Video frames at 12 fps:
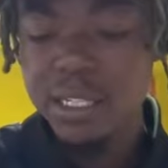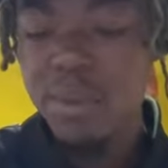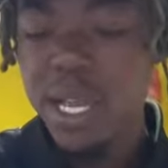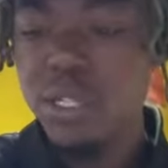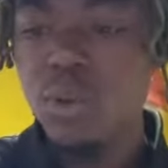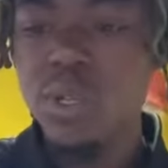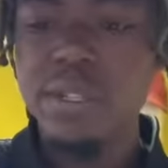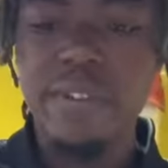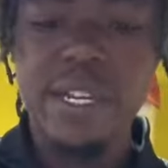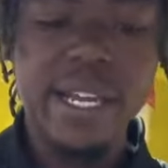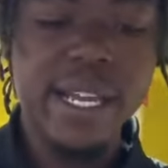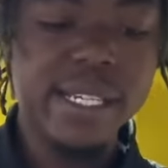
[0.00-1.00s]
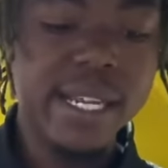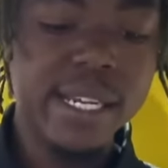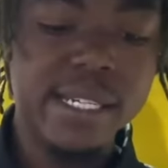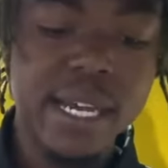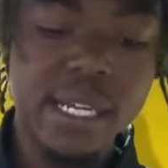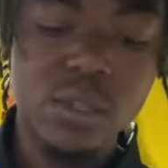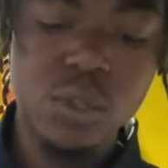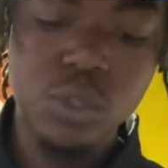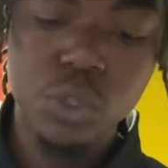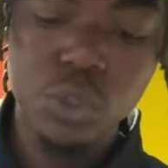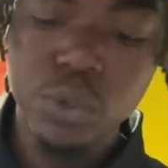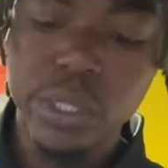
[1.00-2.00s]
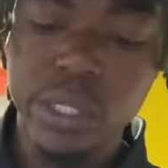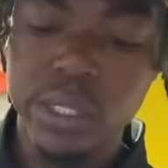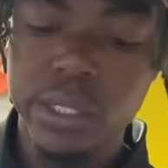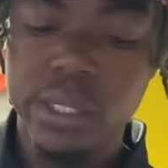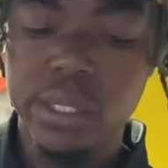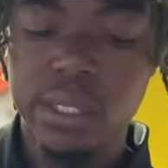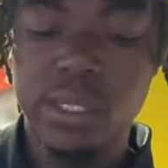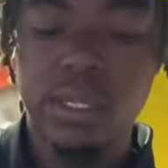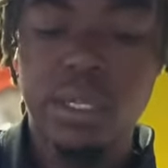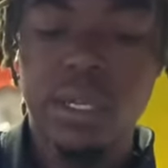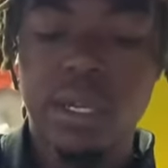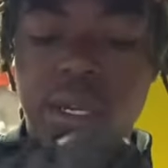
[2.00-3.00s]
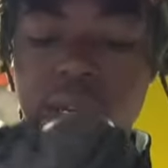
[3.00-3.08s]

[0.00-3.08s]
I can't say there's there's a